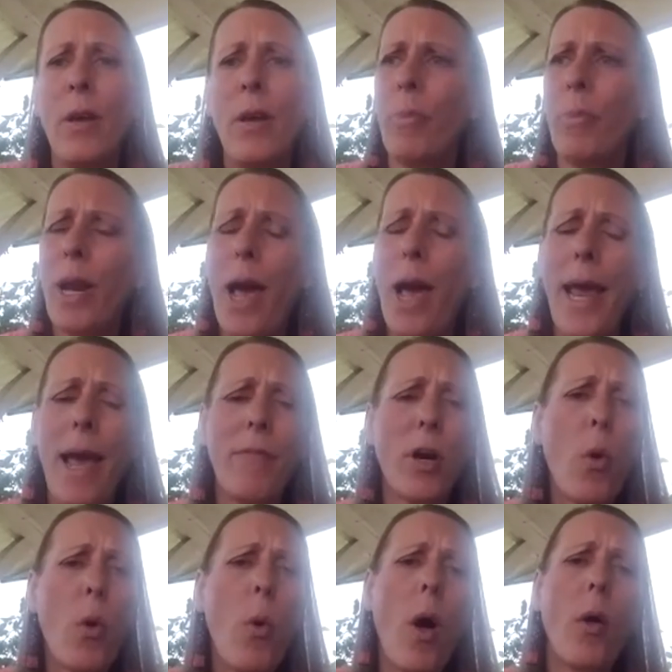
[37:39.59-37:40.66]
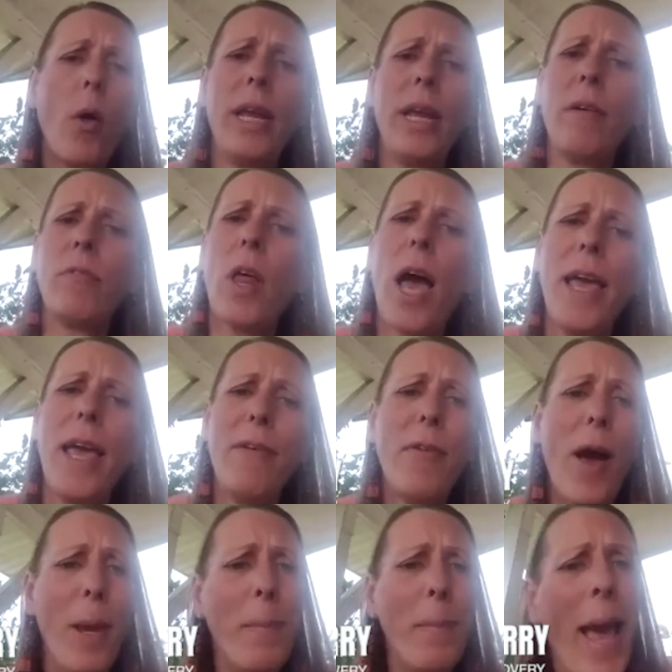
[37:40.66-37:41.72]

But I have a quality of life. I'm